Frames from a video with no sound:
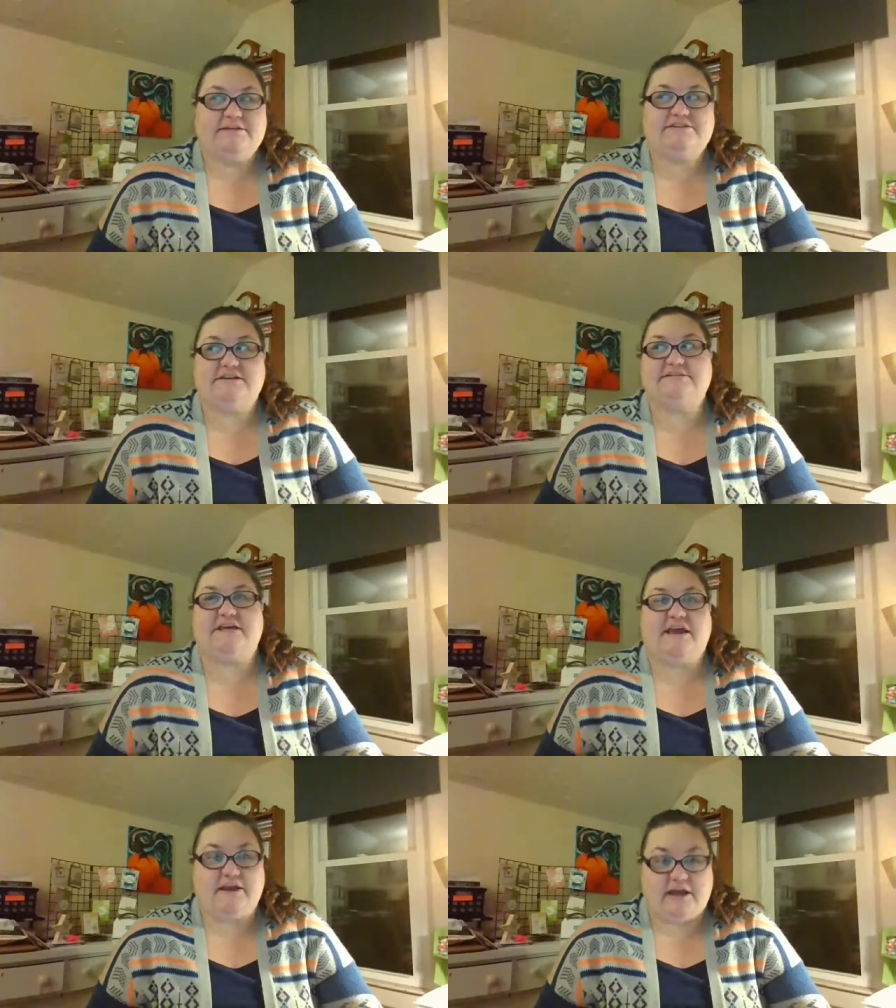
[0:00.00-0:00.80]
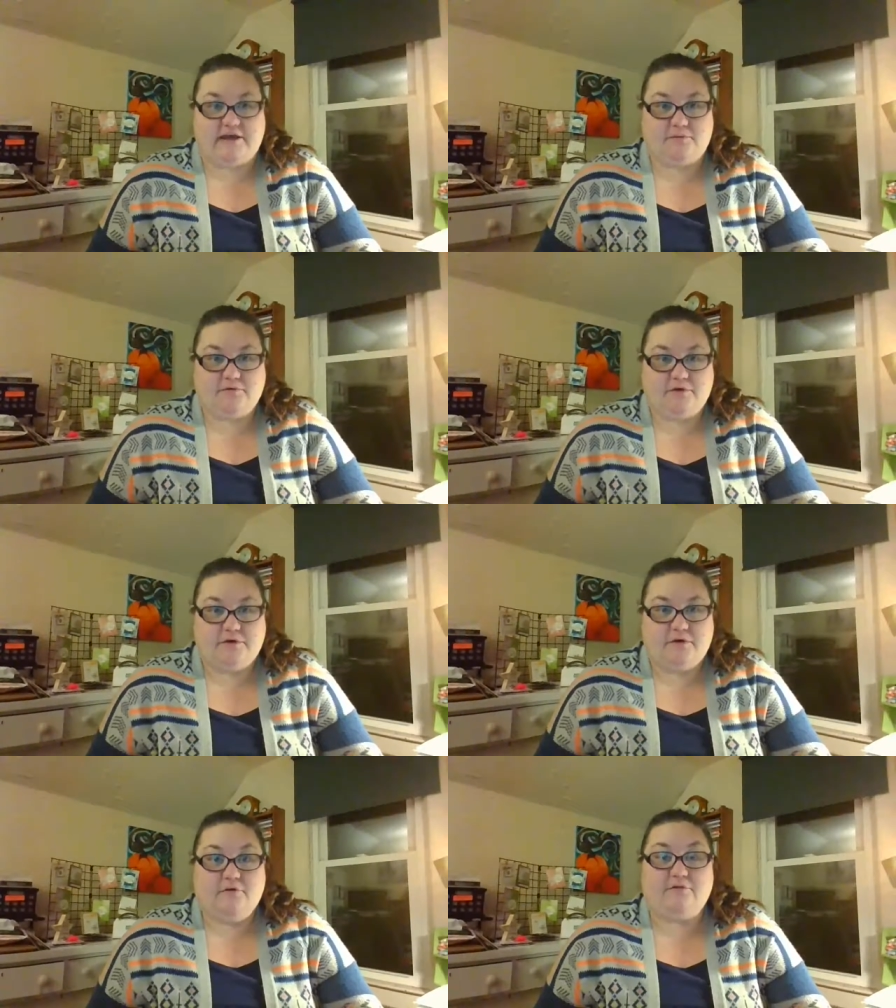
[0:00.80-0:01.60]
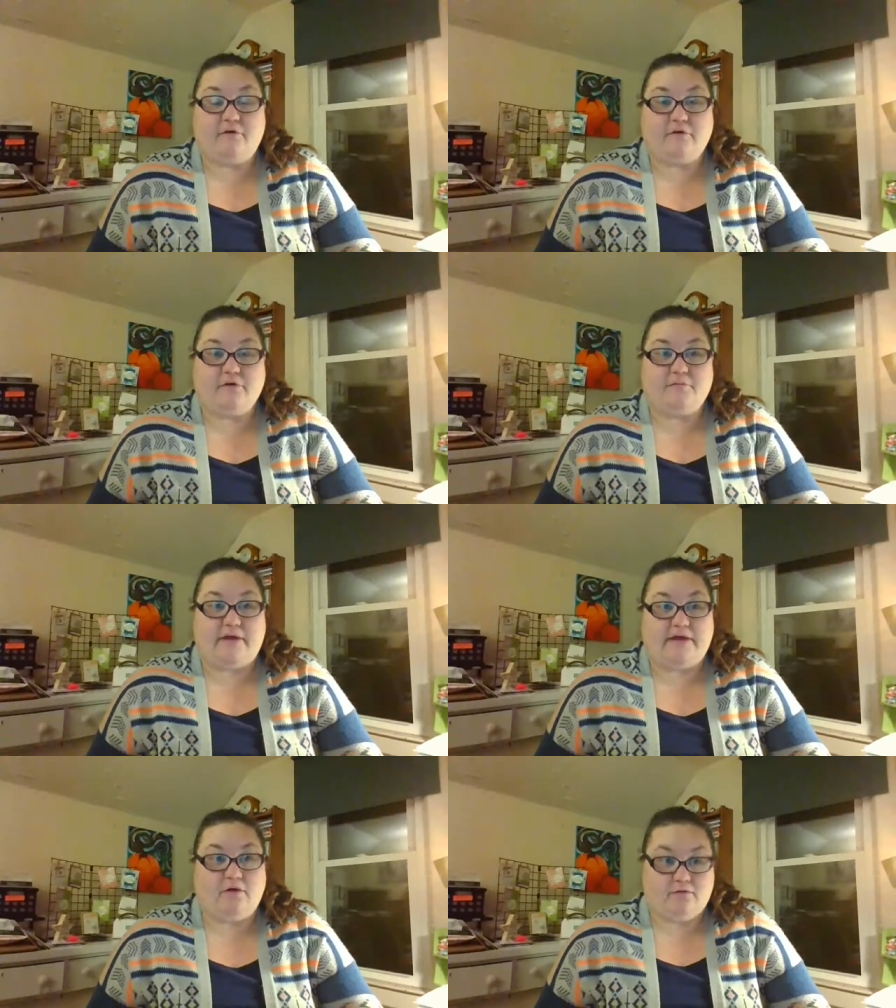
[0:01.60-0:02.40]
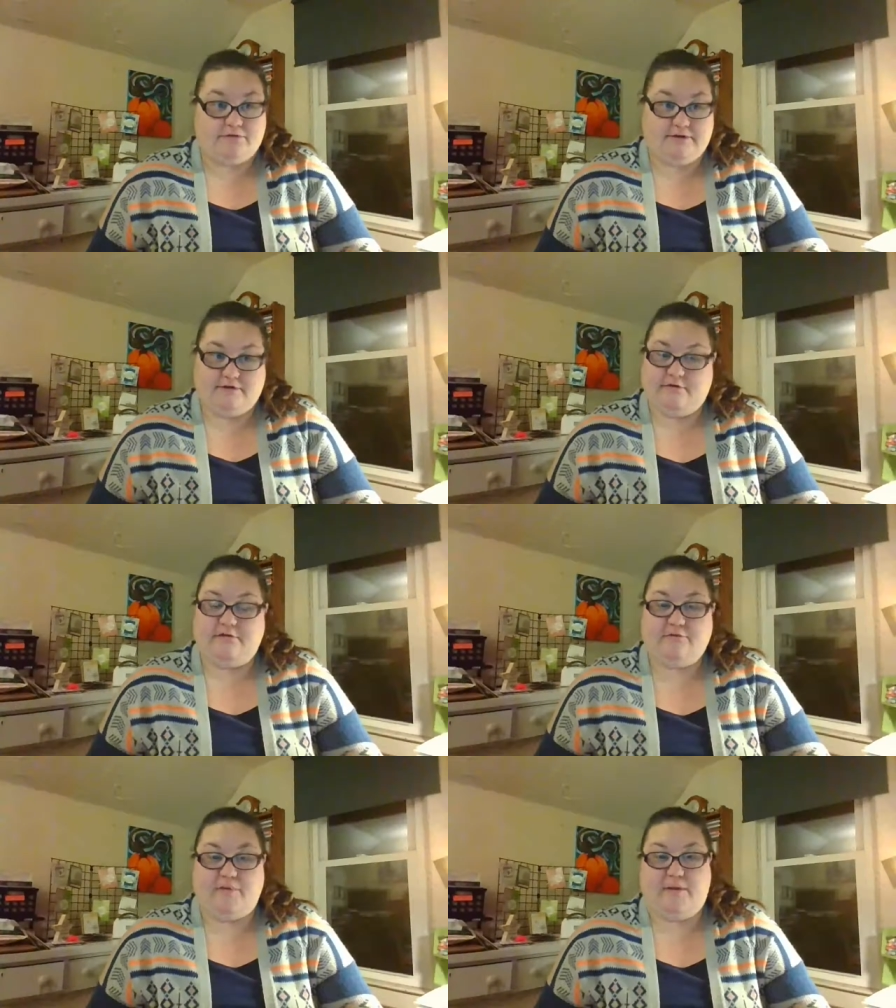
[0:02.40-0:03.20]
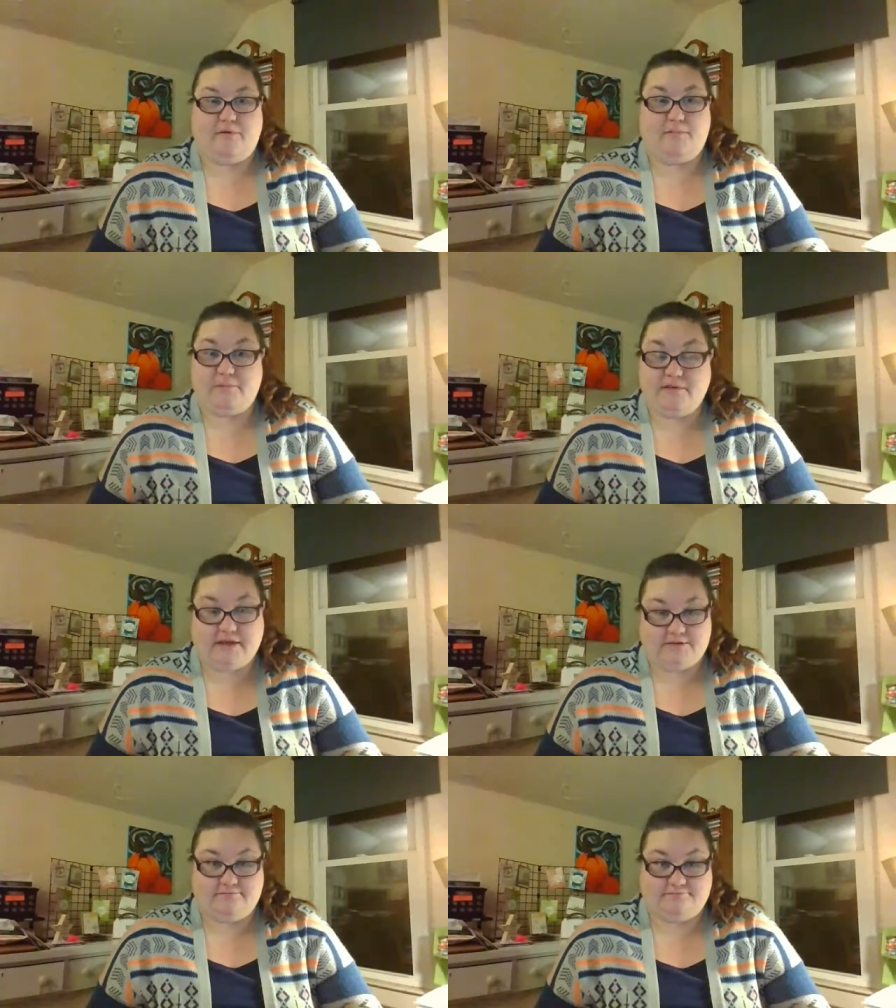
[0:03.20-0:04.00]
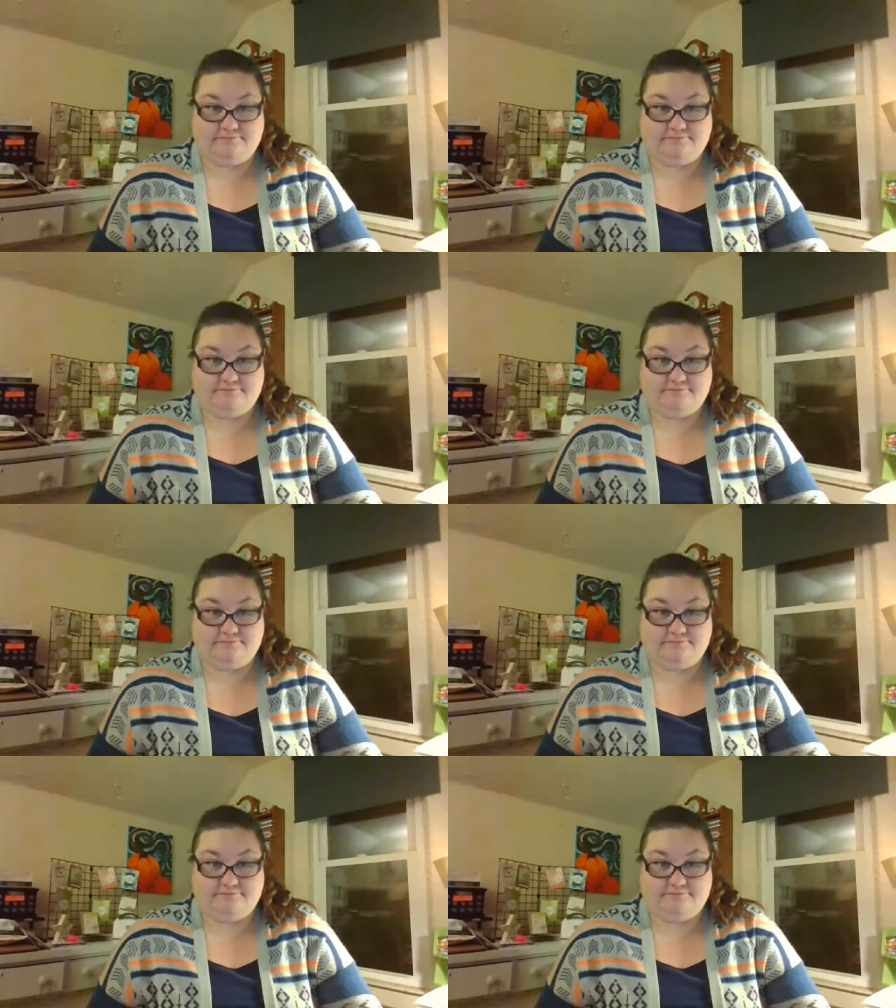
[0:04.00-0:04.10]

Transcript: to sign up for my whole year of Paper Pumpkin.